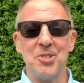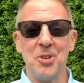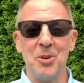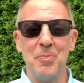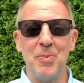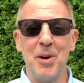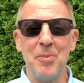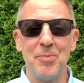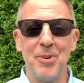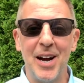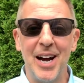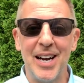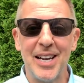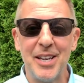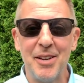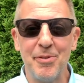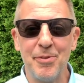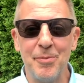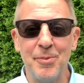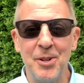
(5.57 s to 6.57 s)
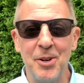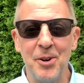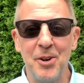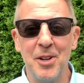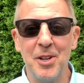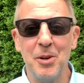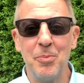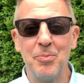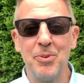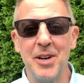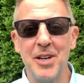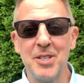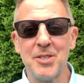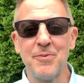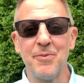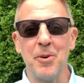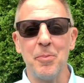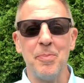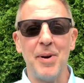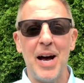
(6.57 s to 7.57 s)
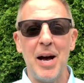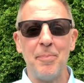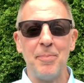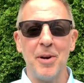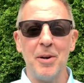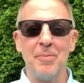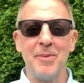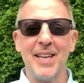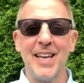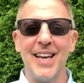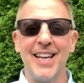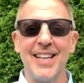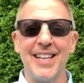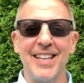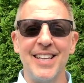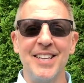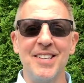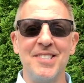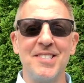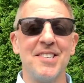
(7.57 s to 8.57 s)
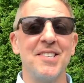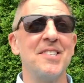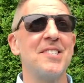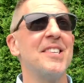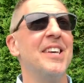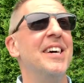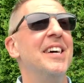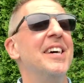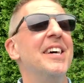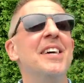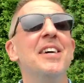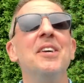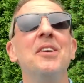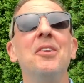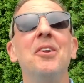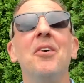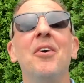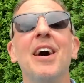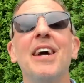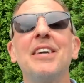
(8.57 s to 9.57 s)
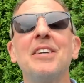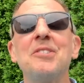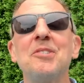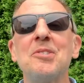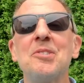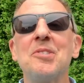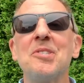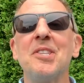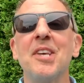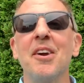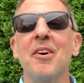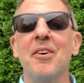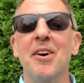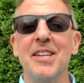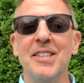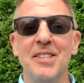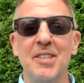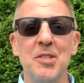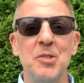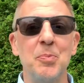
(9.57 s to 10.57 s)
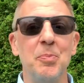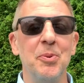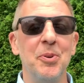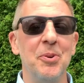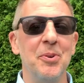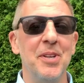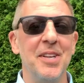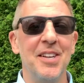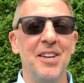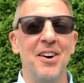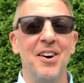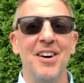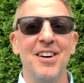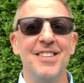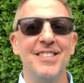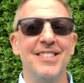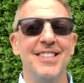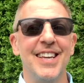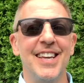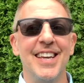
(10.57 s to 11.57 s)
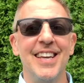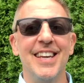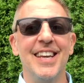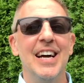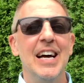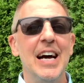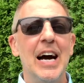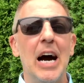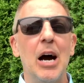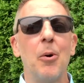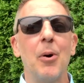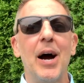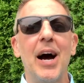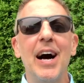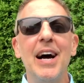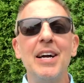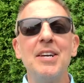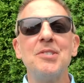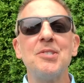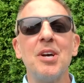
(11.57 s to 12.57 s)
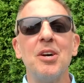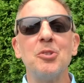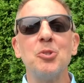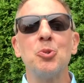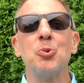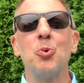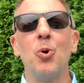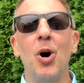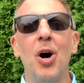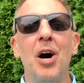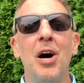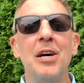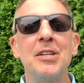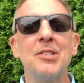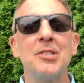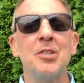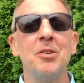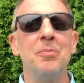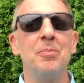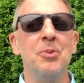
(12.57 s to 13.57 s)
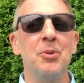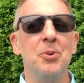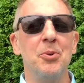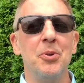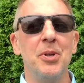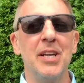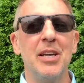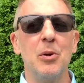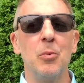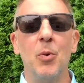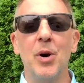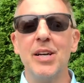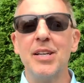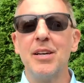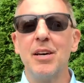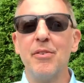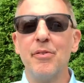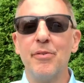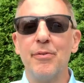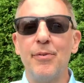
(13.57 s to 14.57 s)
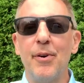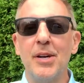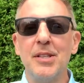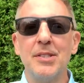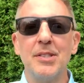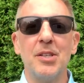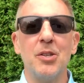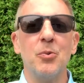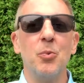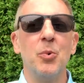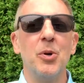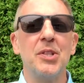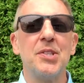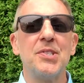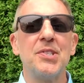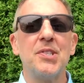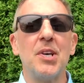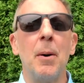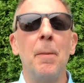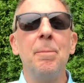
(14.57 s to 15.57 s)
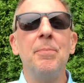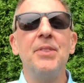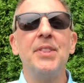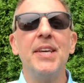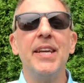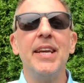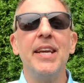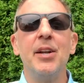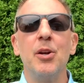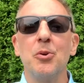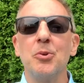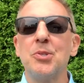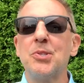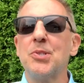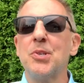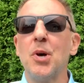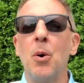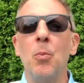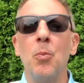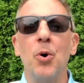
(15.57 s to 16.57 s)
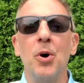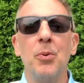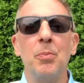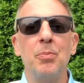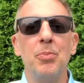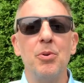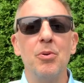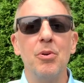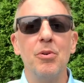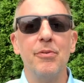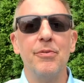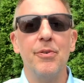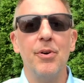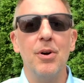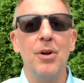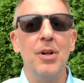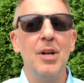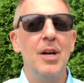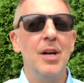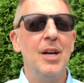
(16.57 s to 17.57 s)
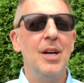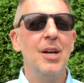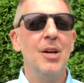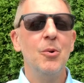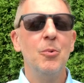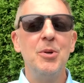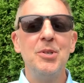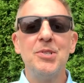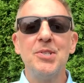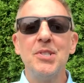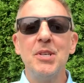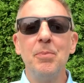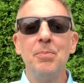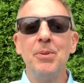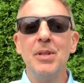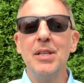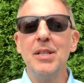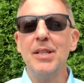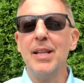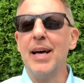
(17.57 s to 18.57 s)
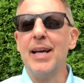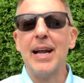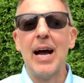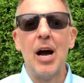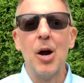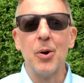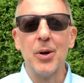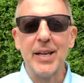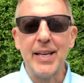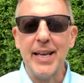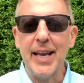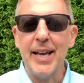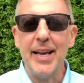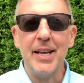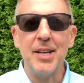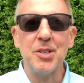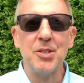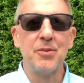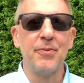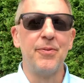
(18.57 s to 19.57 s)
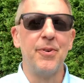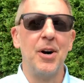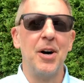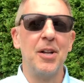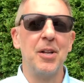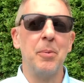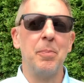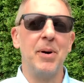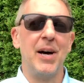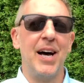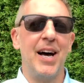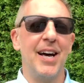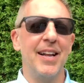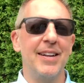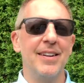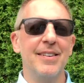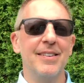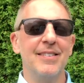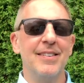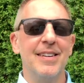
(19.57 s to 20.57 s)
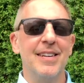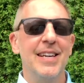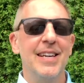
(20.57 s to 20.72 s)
Joe Paprocki from Loyola Press for Pop-Up Catechesis. You know, I could just stare at this beauty all day. Our eyes are drawn to beauty, and when confronted with something or someone beautiful, we simply let our gaze fall upon it.